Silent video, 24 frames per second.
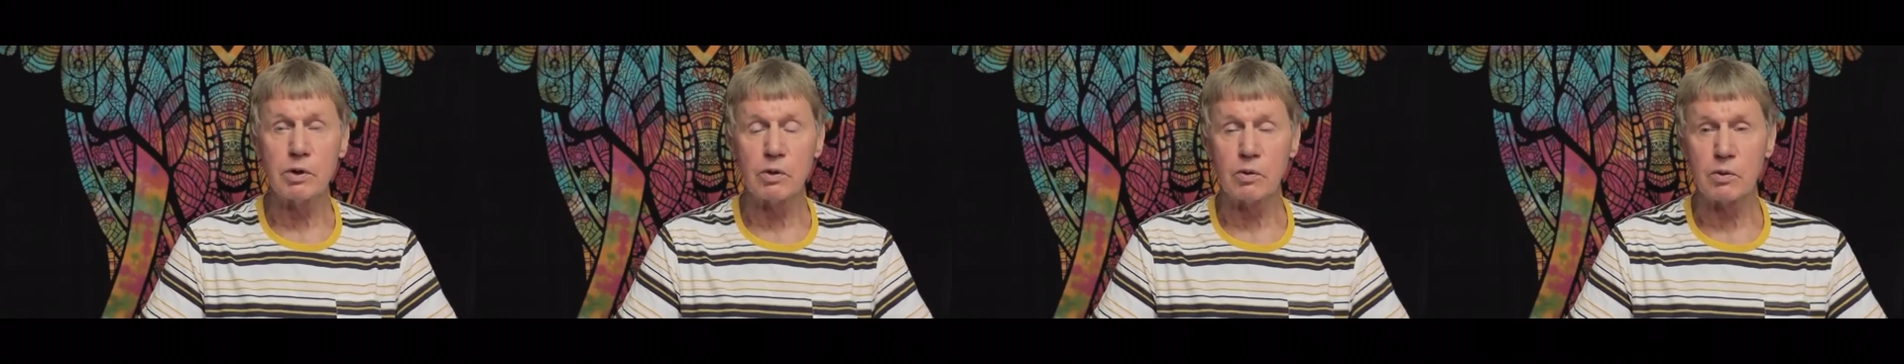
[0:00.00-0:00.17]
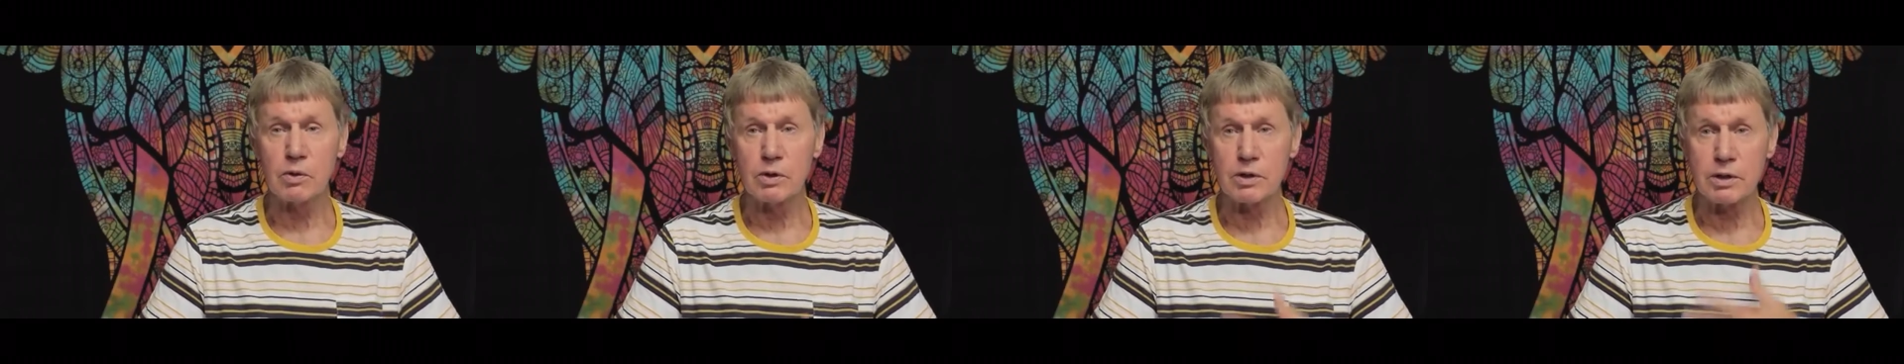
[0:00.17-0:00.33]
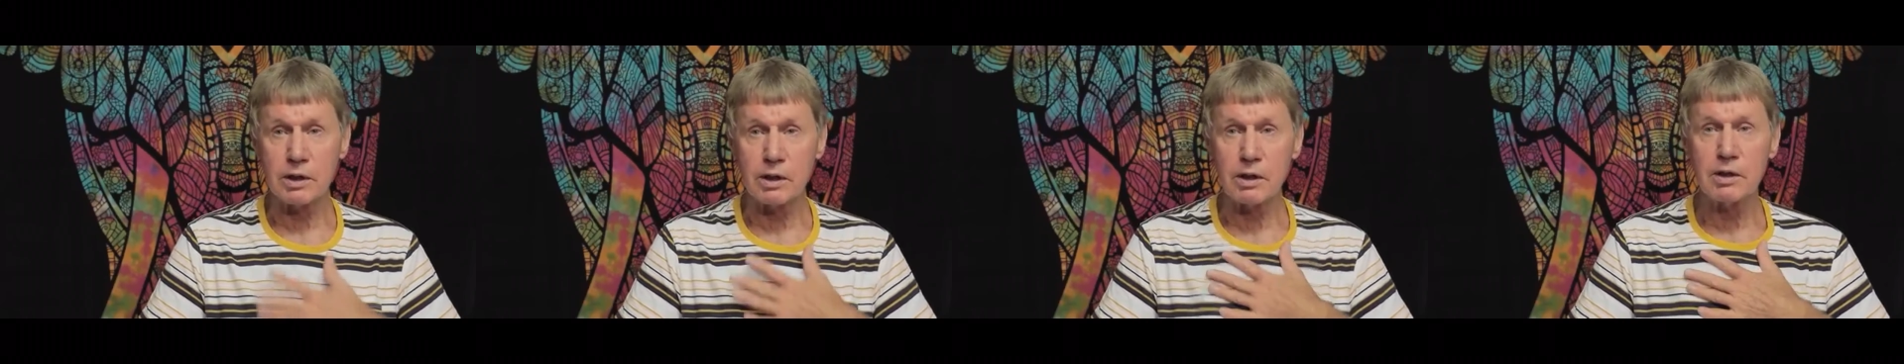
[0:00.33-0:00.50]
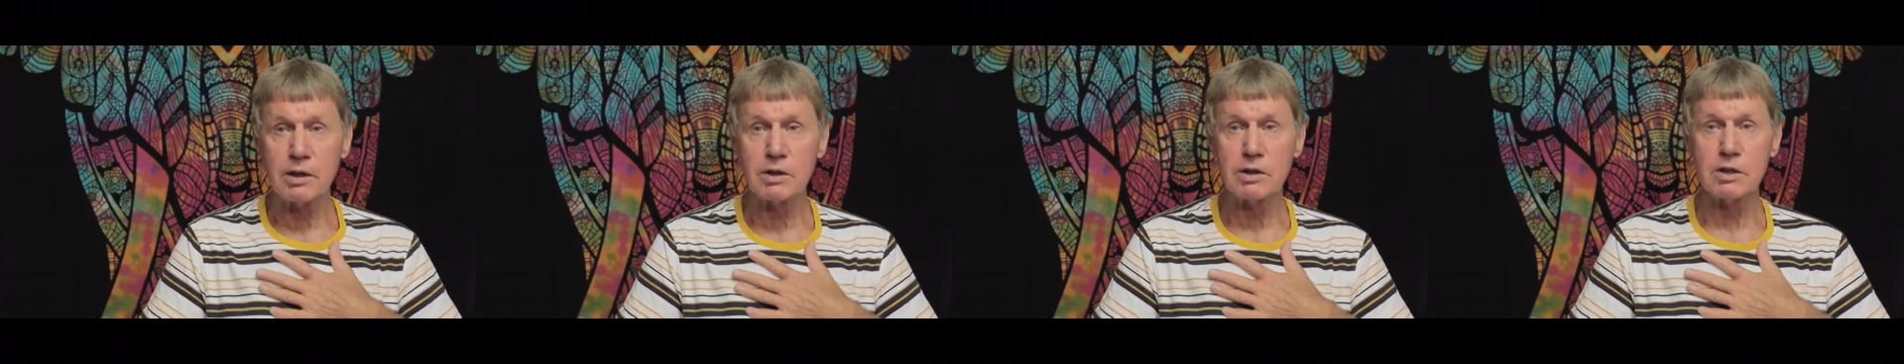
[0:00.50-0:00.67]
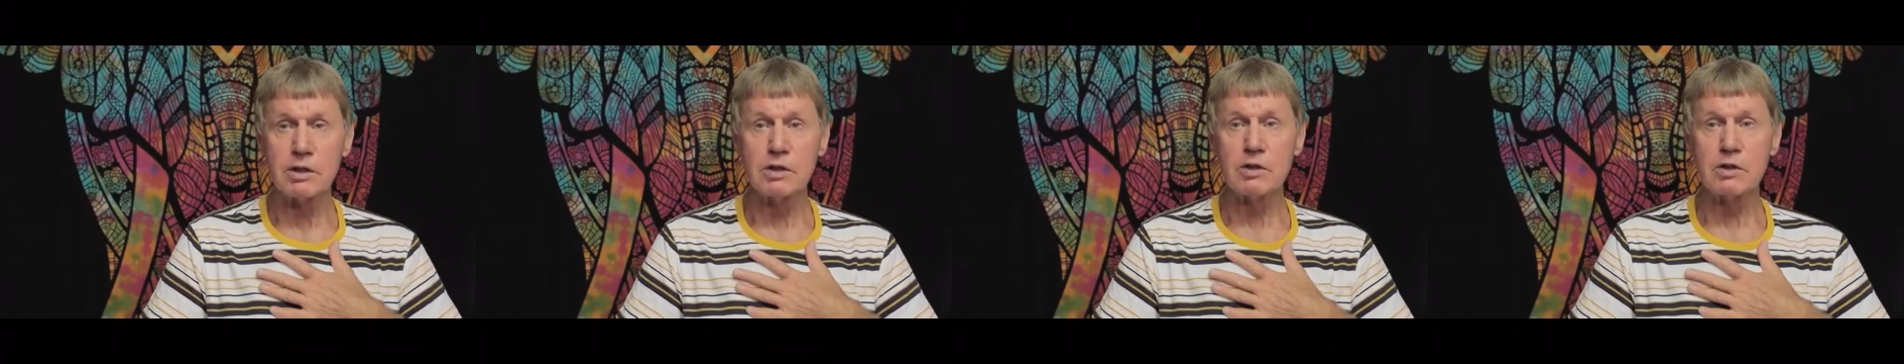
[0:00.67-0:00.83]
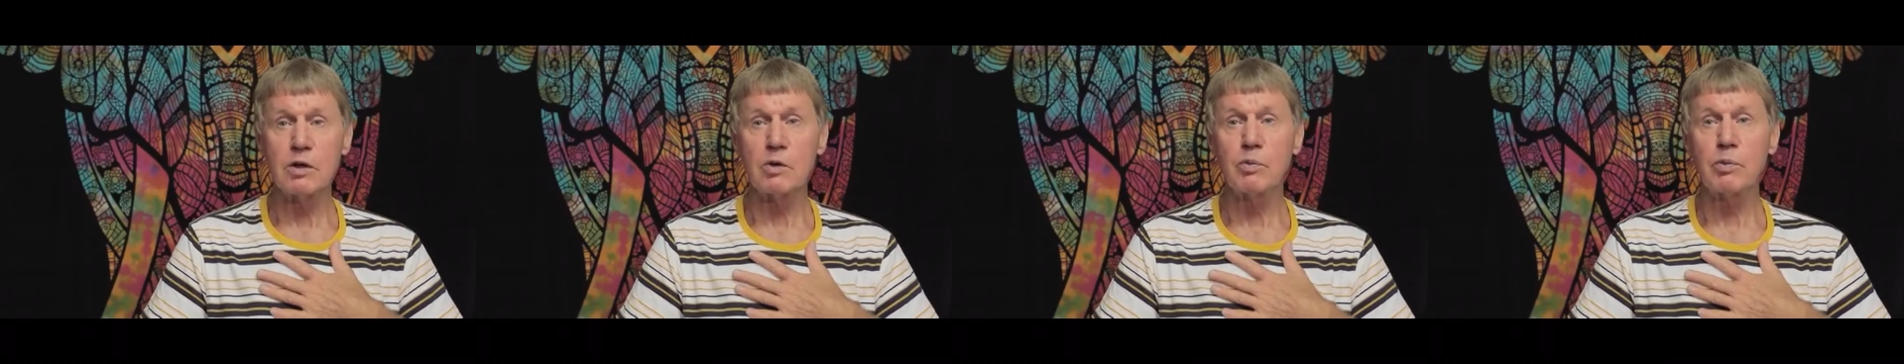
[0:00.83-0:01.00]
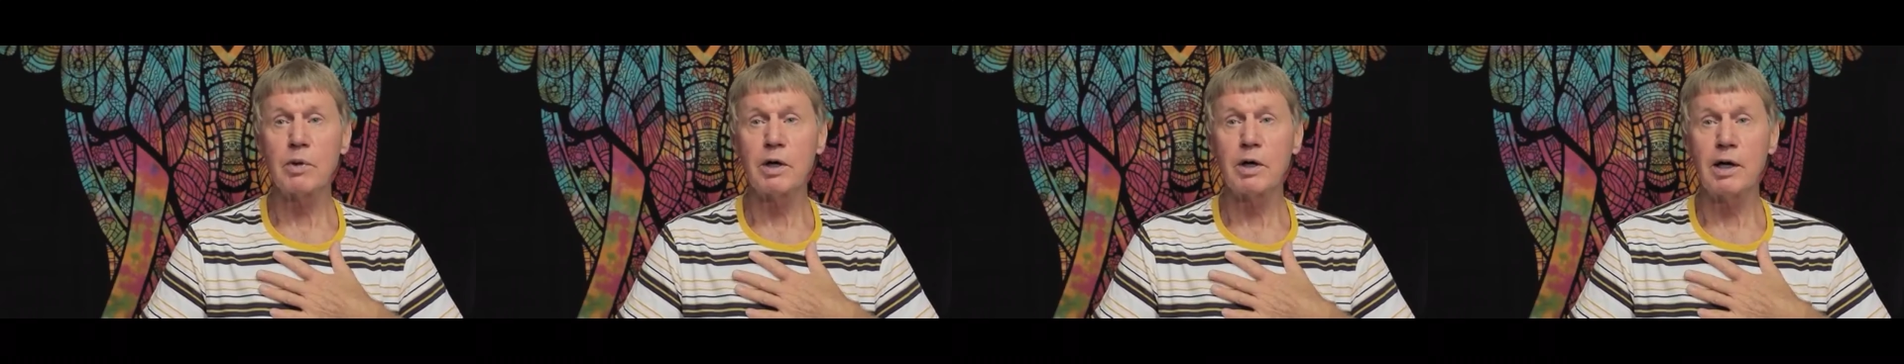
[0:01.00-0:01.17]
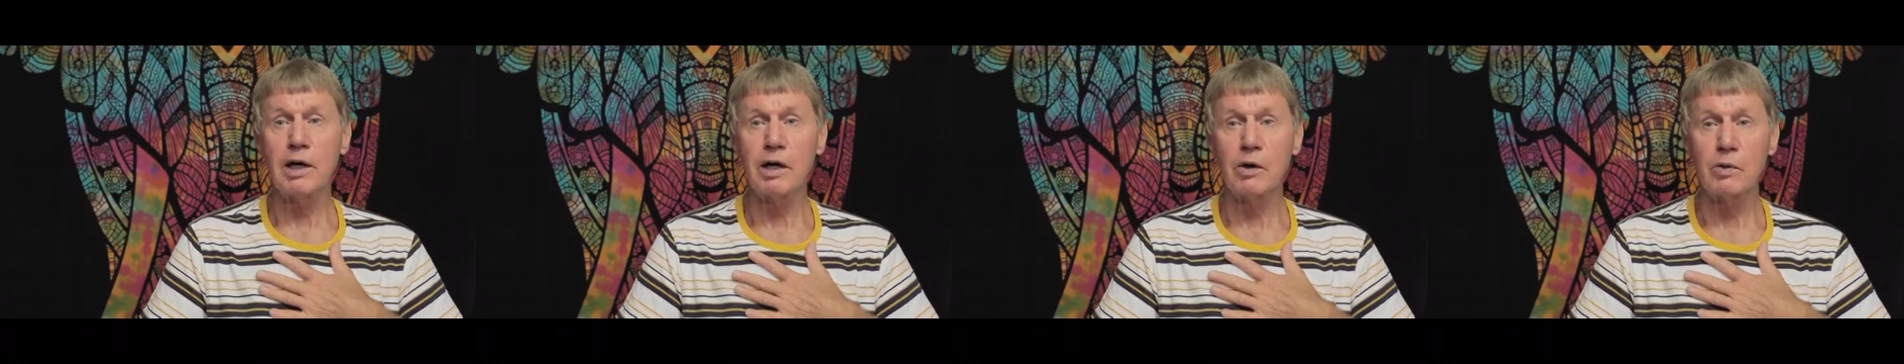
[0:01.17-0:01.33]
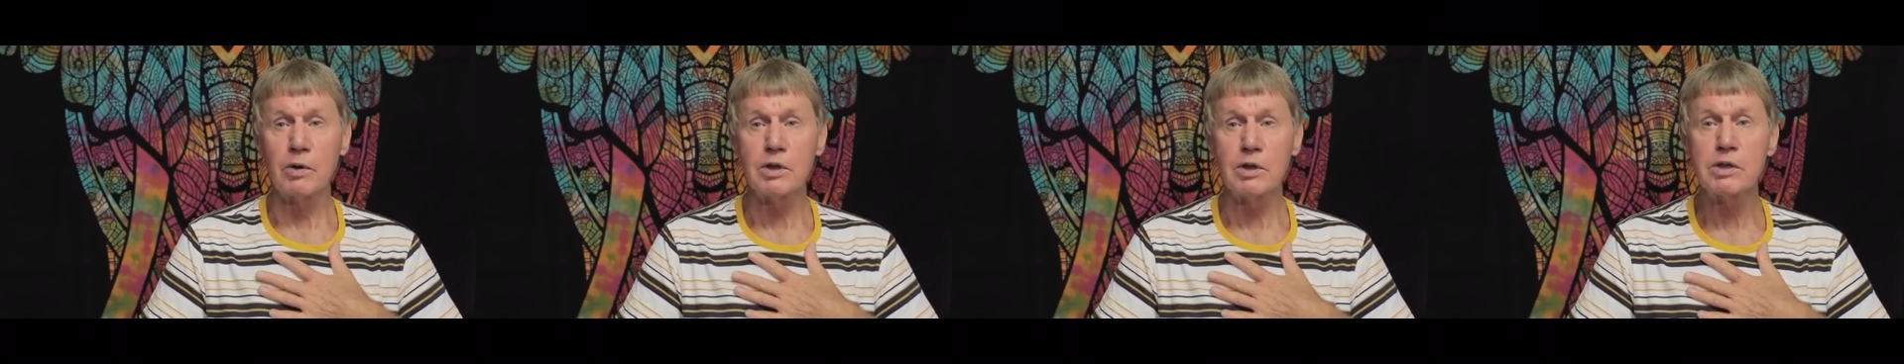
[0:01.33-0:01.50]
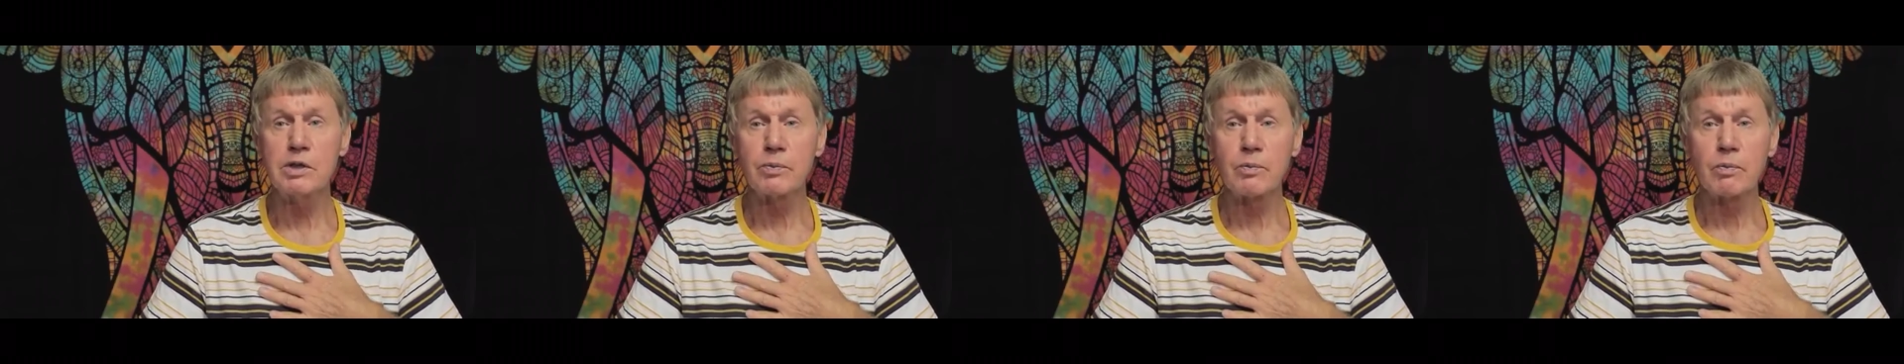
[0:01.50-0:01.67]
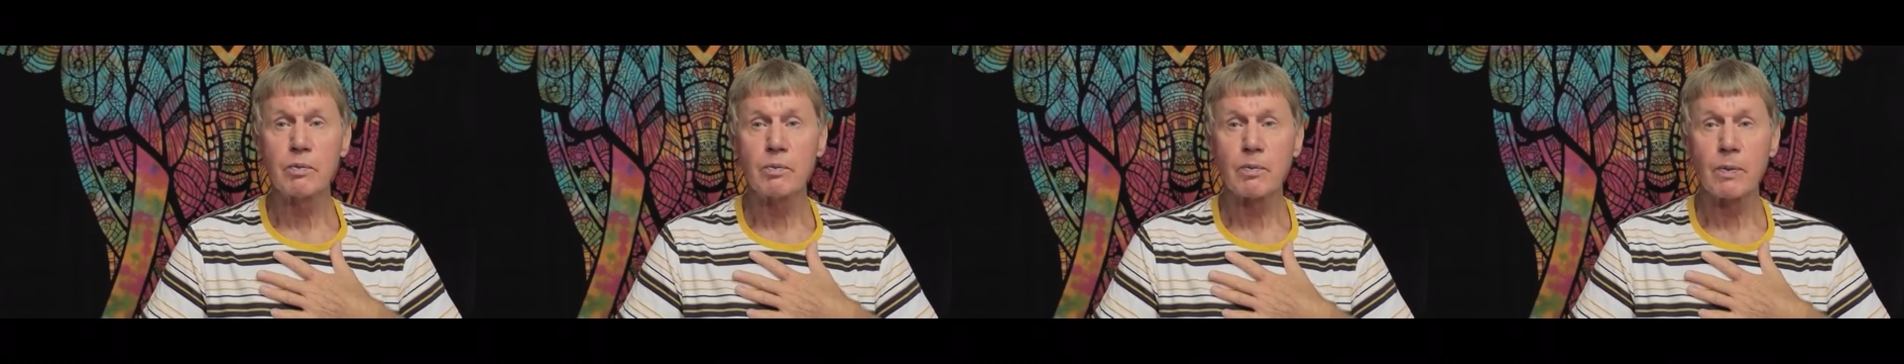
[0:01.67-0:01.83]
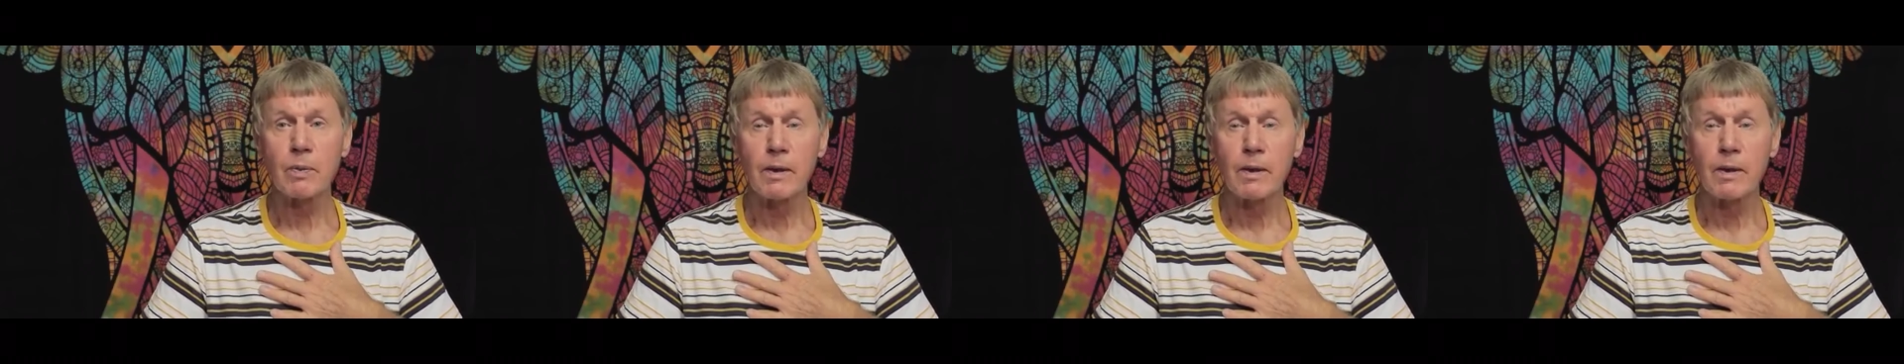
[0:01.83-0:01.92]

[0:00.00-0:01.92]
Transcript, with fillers: because English is not my language